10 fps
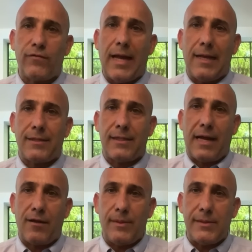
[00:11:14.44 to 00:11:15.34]
of the
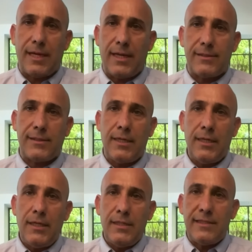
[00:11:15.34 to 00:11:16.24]
anti-tank missiles
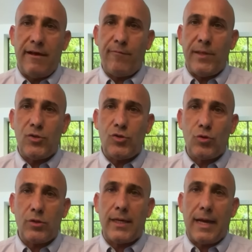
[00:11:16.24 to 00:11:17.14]
that have been
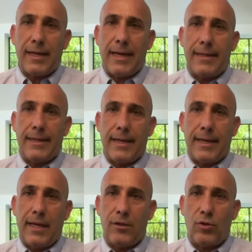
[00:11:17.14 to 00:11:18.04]
shooting again and
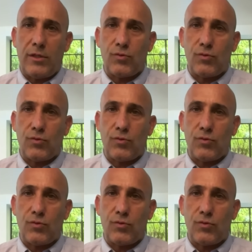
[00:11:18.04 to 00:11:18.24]
again on